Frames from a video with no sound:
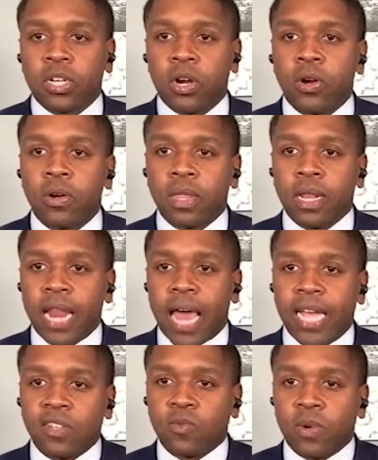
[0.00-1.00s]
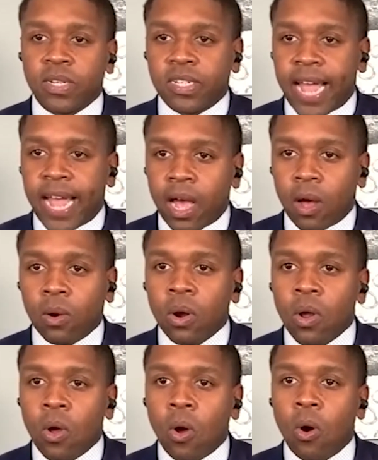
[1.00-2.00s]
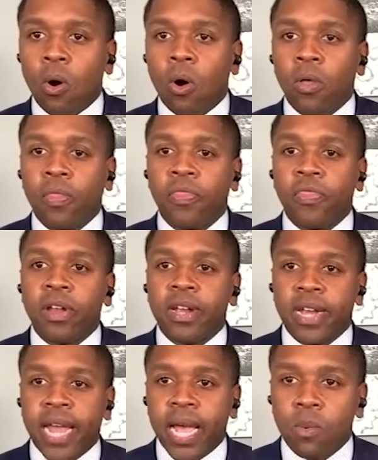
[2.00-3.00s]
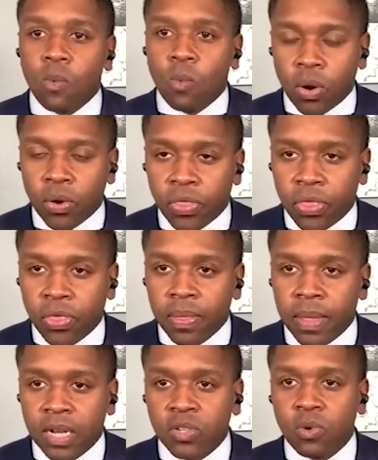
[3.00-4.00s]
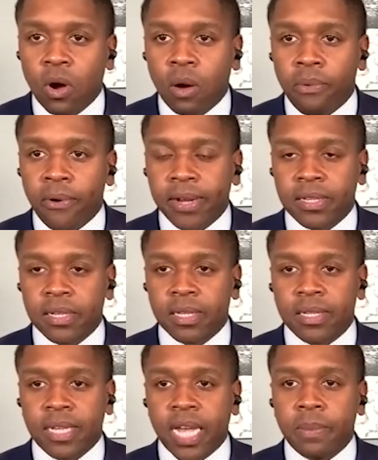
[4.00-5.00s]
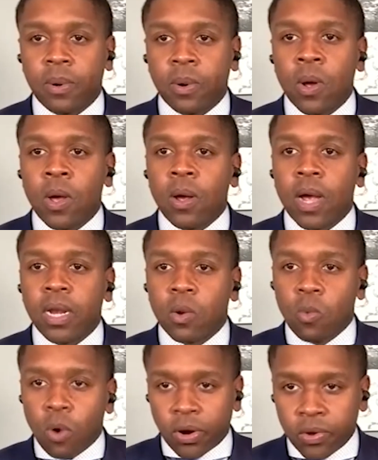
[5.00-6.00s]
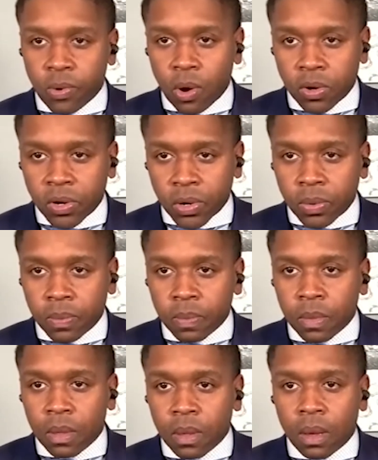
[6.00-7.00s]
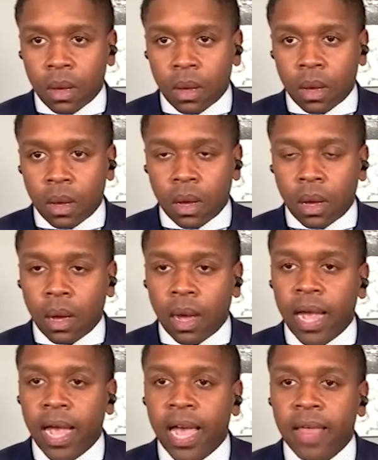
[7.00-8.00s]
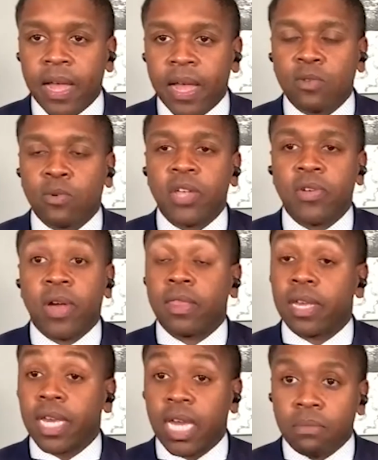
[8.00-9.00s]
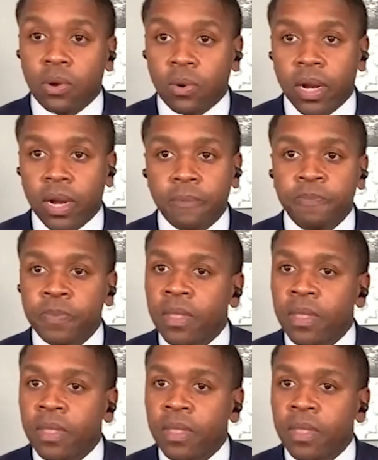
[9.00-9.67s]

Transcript: turn the light switch down on the net worth that you all bring to the table and the work you all do. And that's why you have to keep doing it.